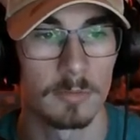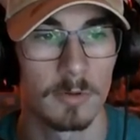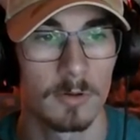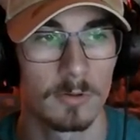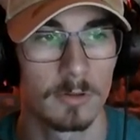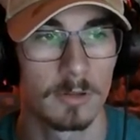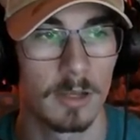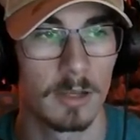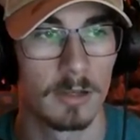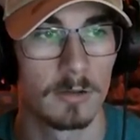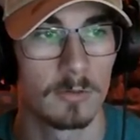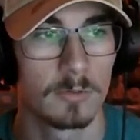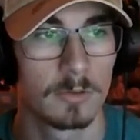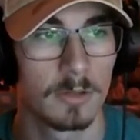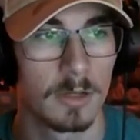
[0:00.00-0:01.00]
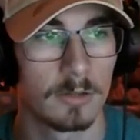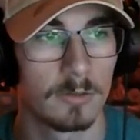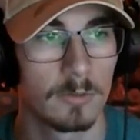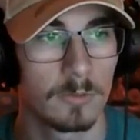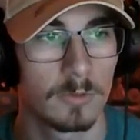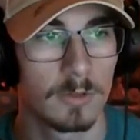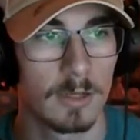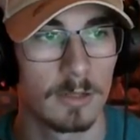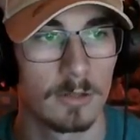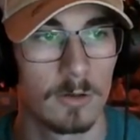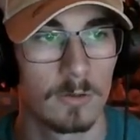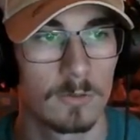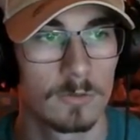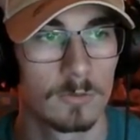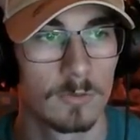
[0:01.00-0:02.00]
Okay, okay, okay.
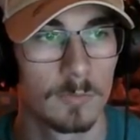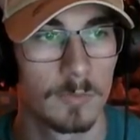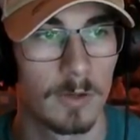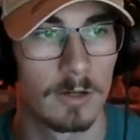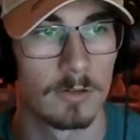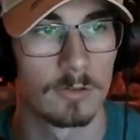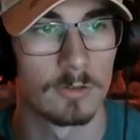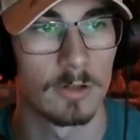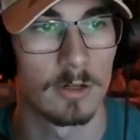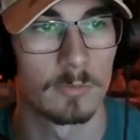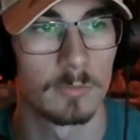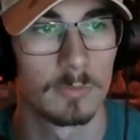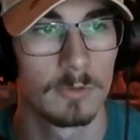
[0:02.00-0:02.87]
Go into repair shop.